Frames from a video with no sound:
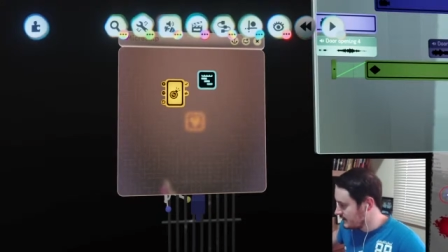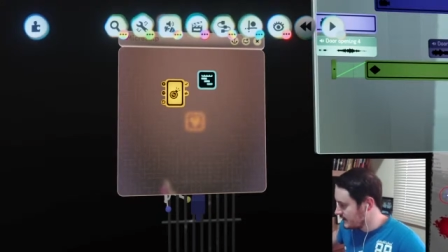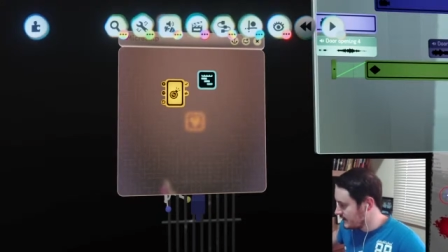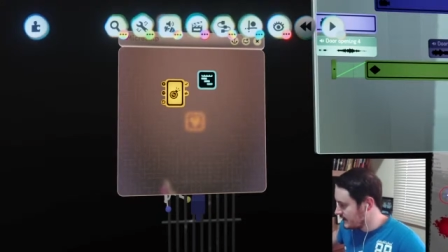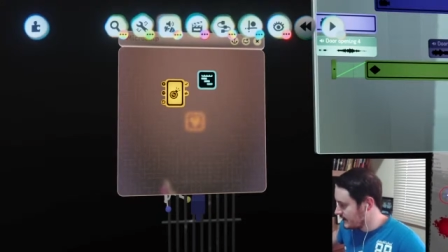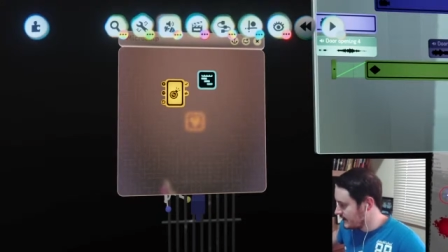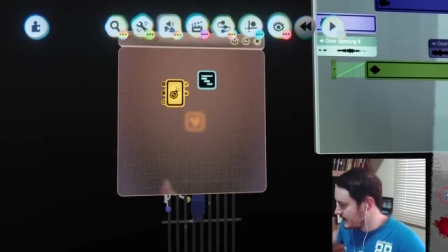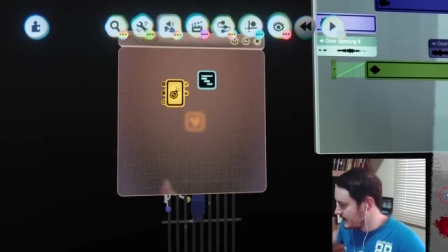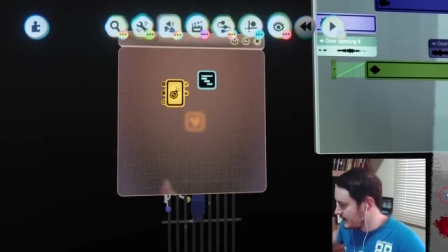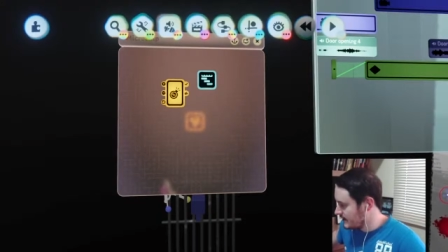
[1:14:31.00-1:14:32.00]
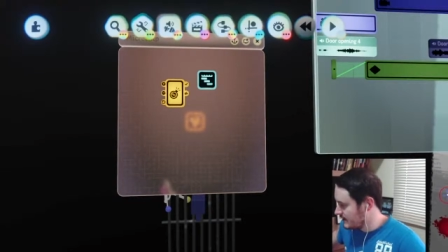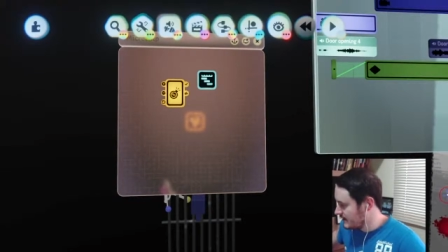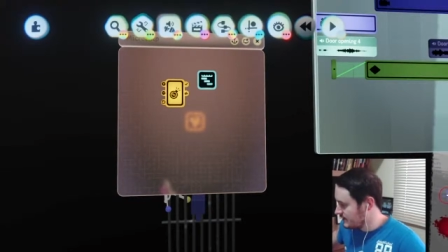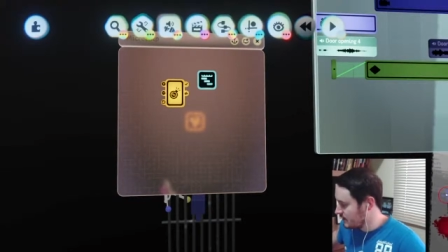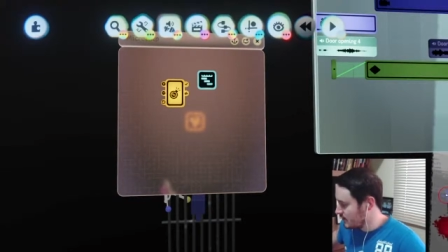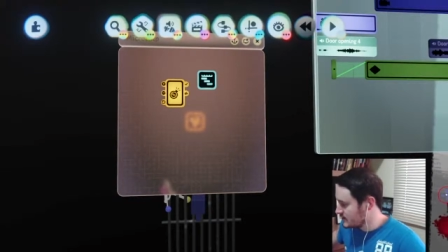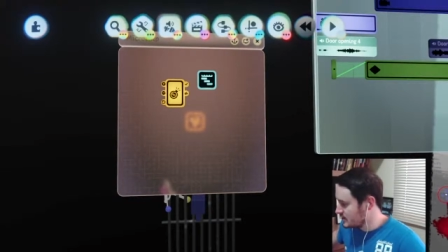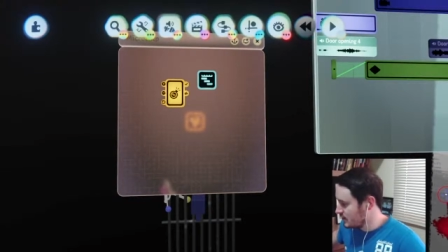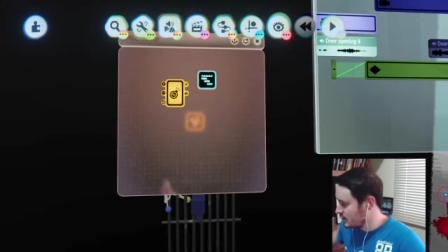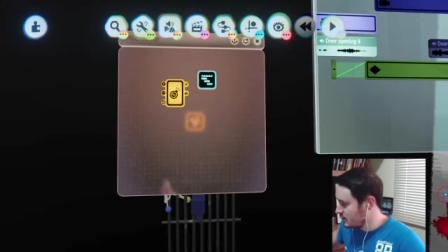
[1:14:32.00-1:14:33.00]
Hey Thomas
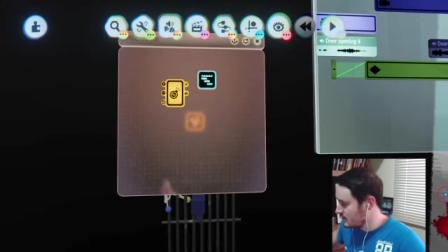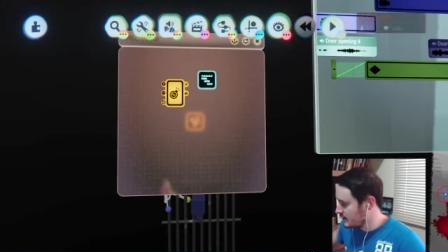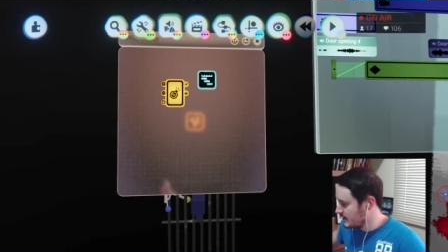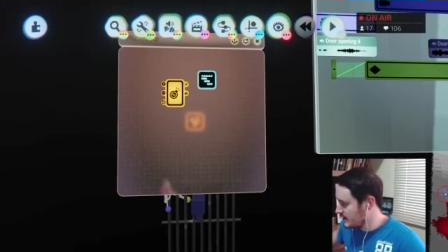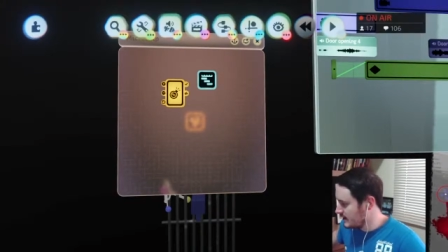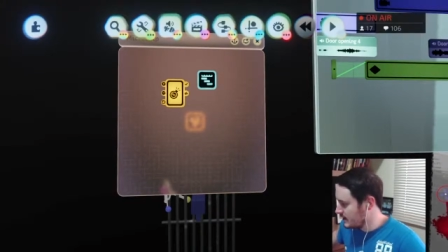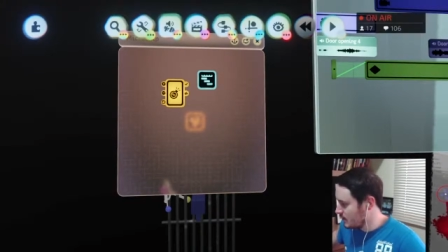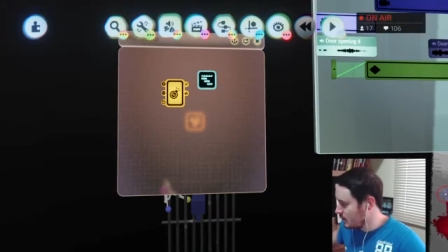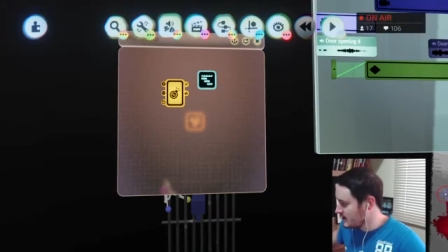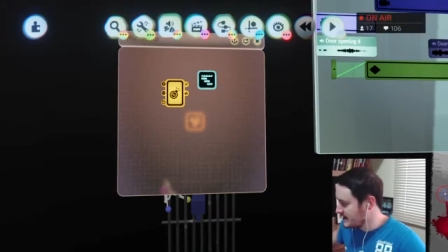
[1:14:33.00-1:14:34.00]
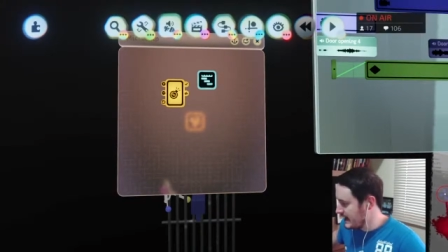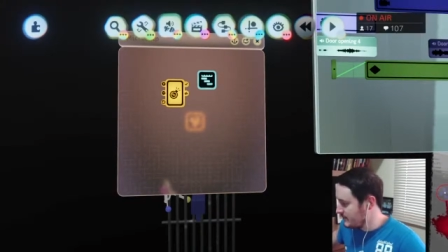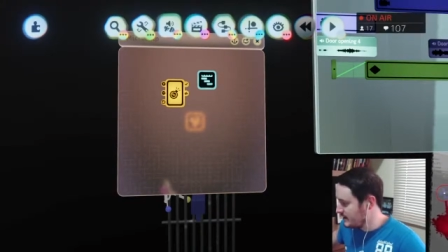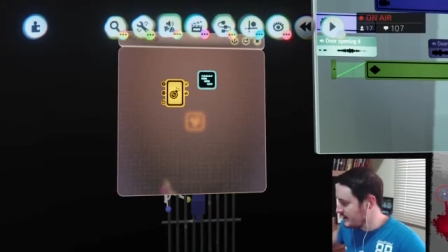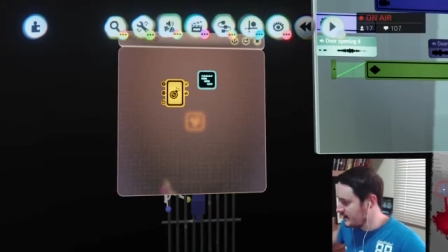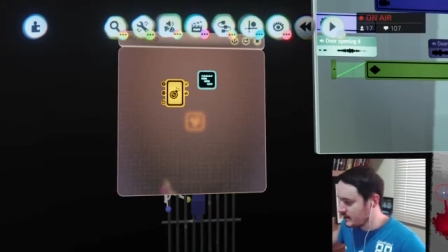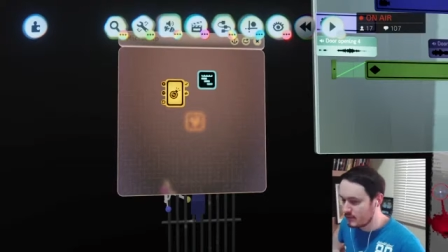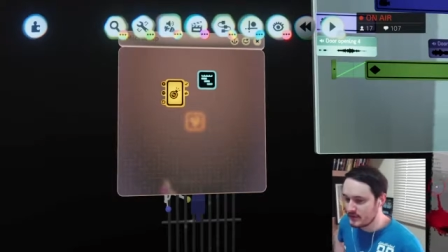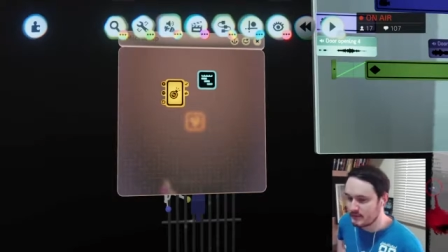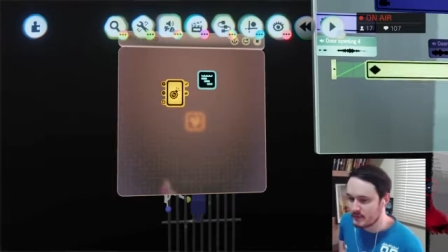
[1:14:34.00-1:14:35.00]
Kroll, what's happening here?
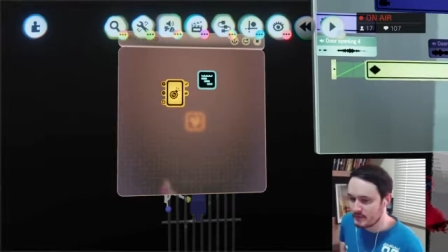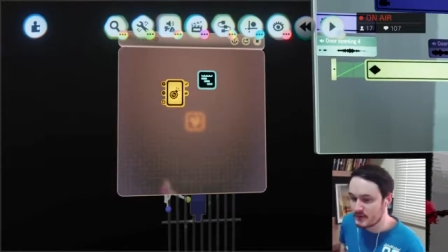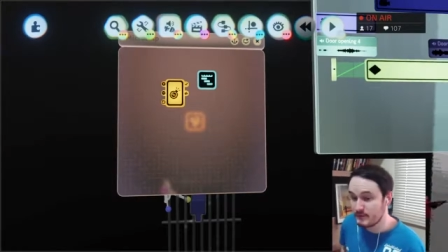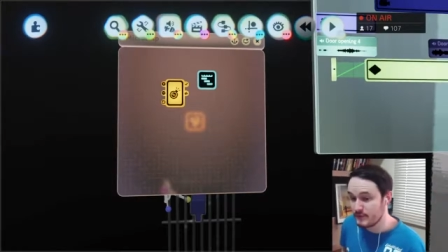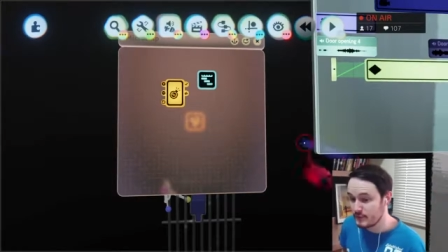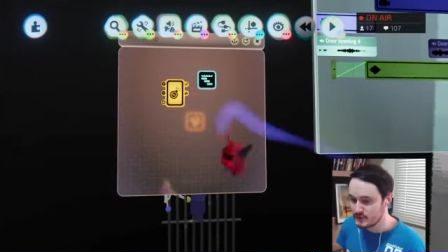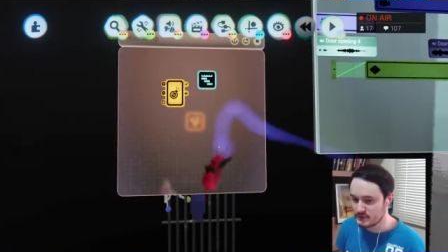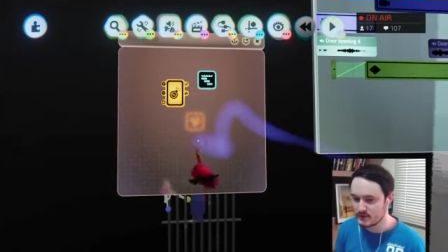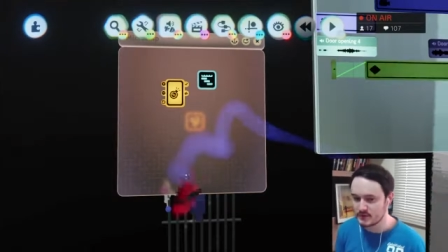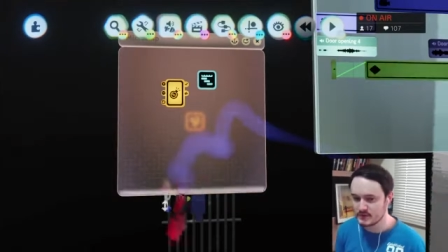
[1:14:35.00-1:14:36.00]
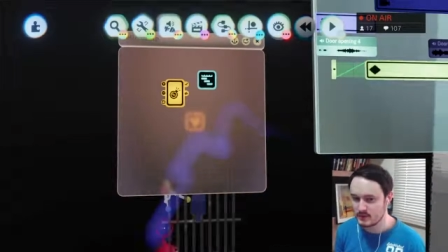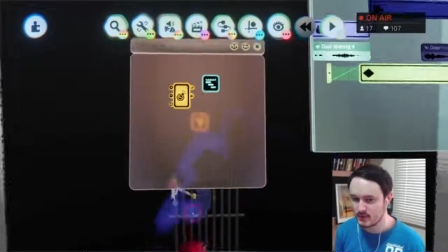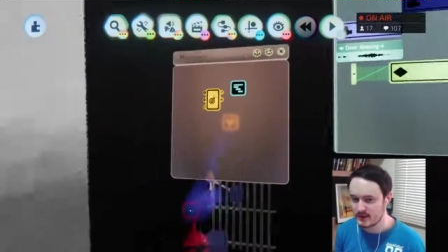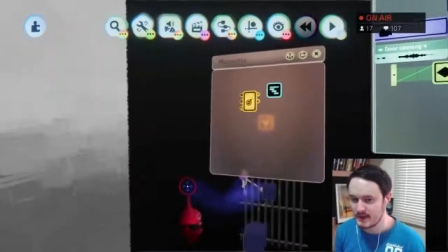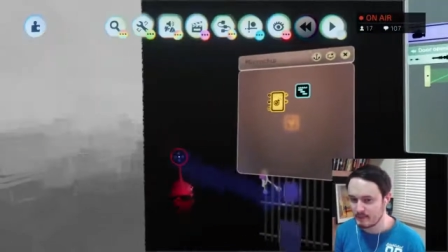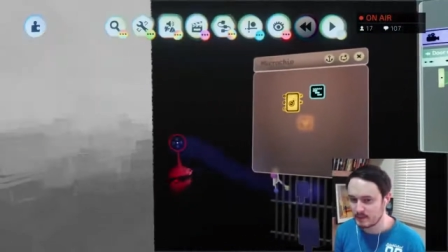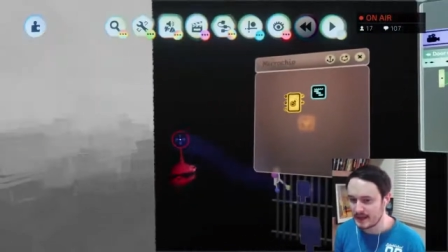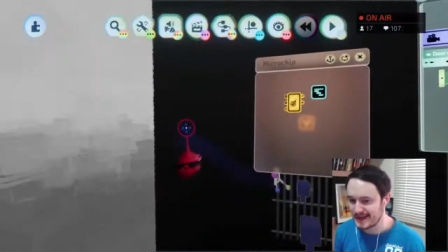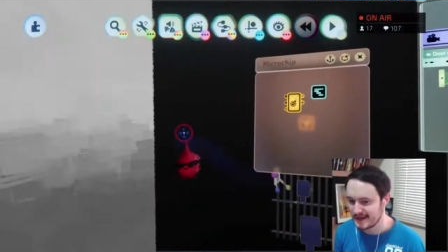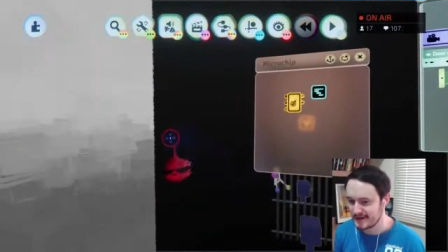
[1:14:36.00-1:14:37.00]
Well, you're probably confused because we're looking at a
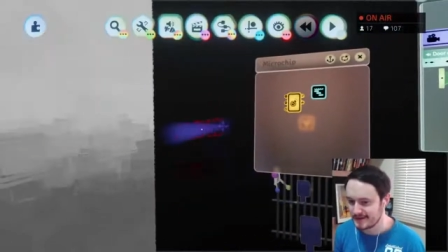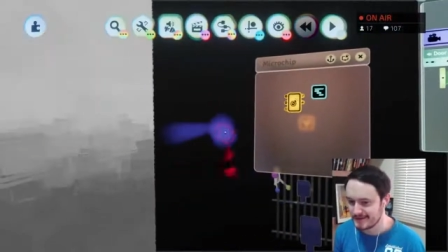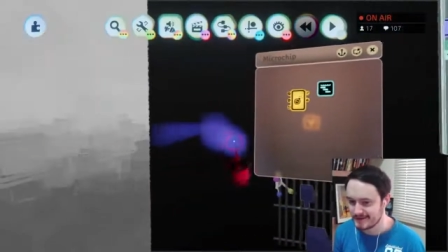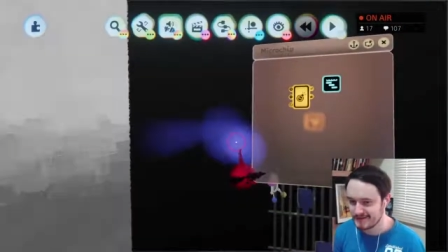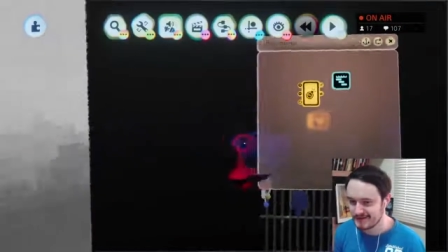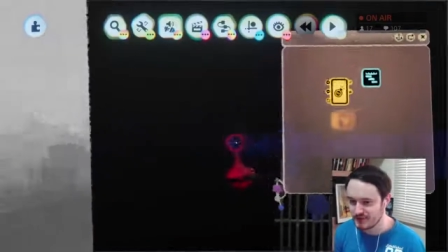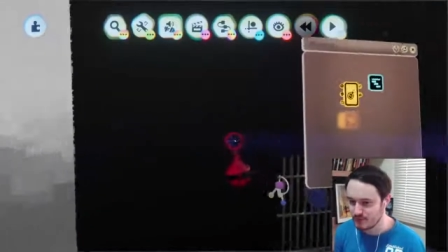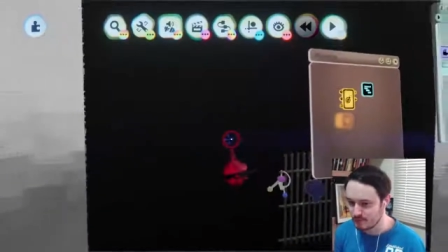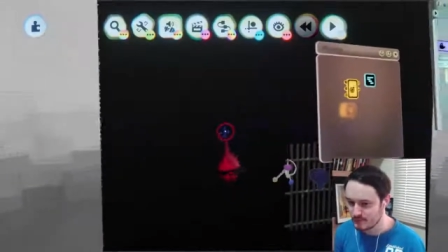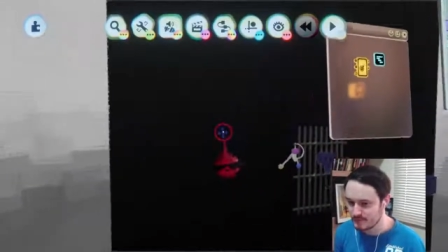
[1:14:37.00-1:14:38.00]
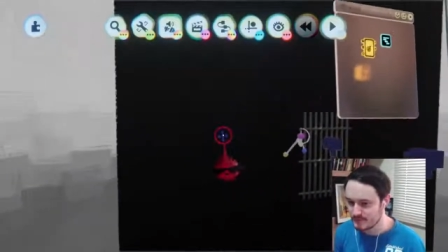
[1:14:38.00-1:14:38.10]
black cube,